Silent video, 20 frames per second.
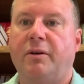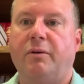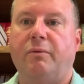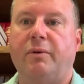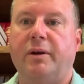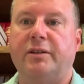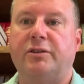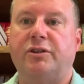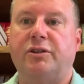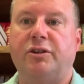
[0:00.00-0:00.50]

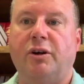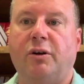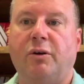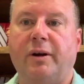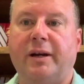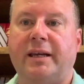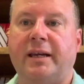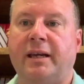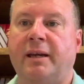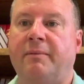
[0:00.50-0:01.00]
which
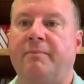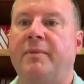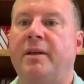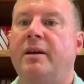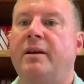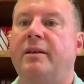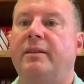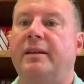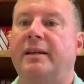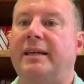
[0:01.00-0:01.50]
Jehoiakim,
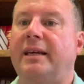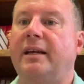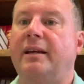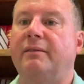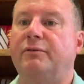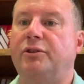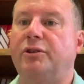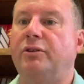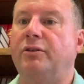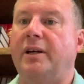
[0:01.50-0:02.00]
the king
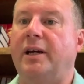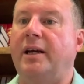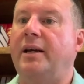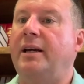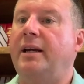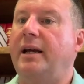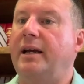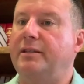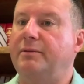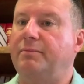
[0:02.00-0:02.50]
of Judah, has